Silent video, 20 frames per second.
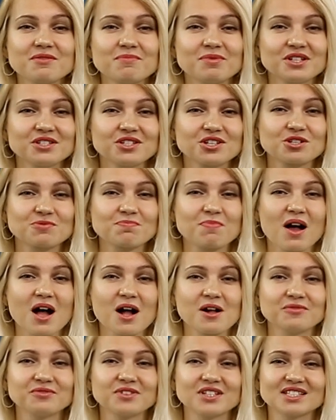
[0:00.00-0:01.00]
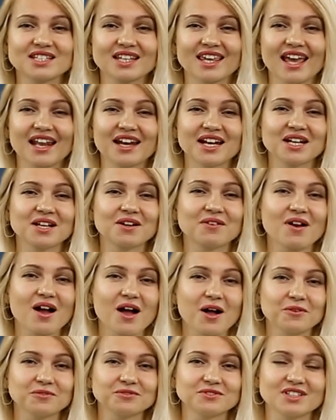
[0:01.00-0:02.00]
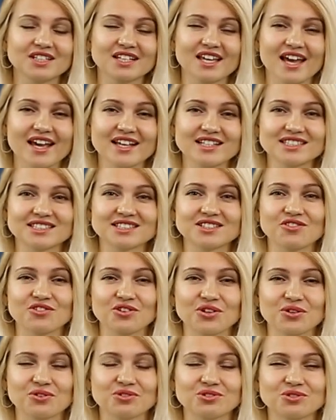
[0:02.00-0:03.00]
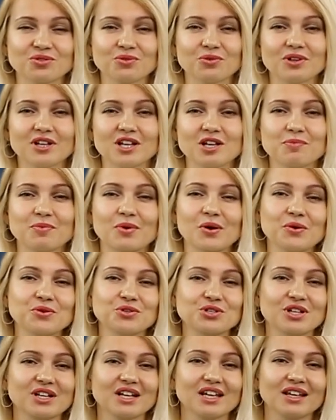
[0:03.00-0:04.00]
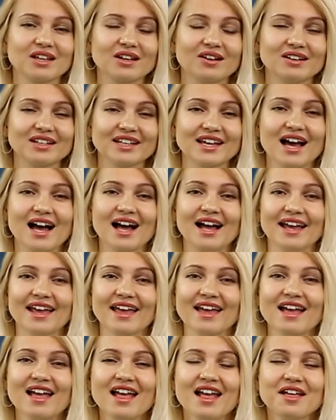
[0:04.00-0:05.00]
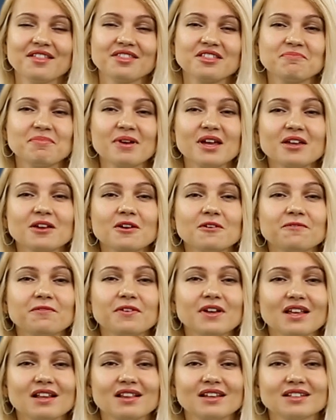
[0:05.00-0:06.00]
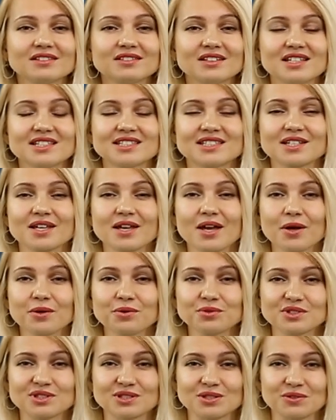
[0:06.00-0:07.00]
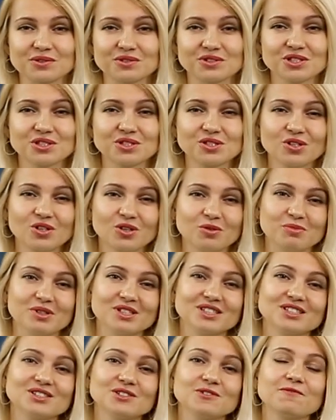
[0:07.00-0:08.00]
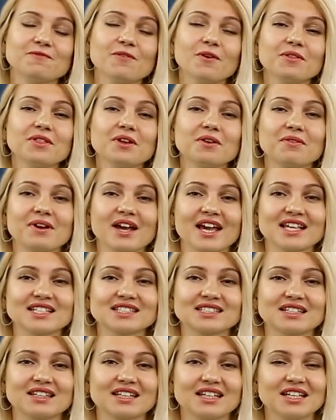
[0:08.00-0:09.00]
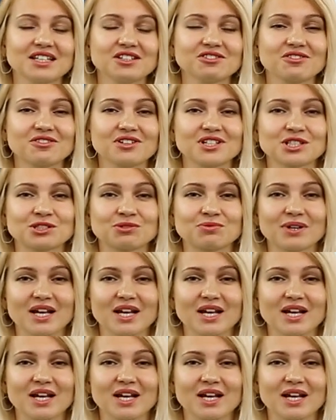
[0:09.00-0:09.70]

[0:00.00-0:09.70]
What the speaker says: the British pound is gaining ground against the US dollar, approaching a yearly high. The Bank of England is also determined to further raise the interest